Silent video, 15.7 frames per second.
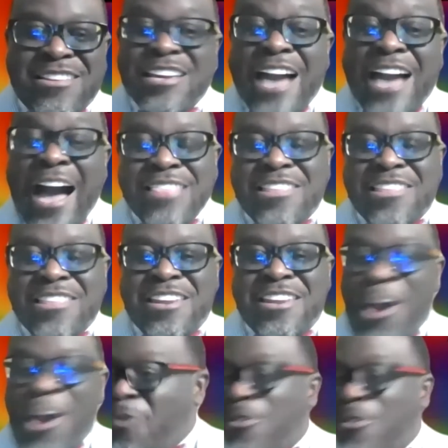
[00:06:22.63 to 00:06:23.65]
gondola and
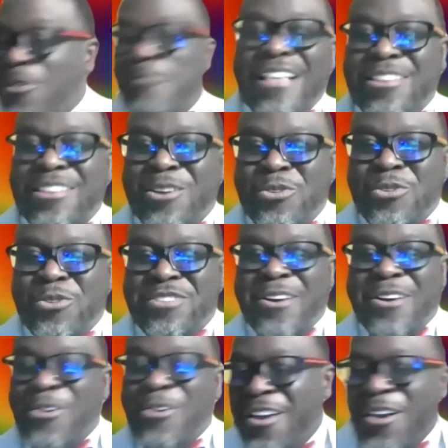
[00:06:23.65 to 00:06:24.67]
hurried back to the
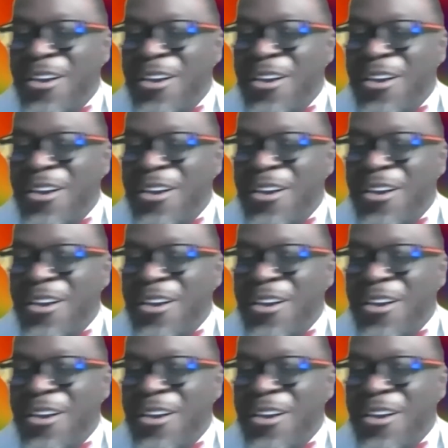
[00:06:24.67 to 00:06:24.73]
hotel,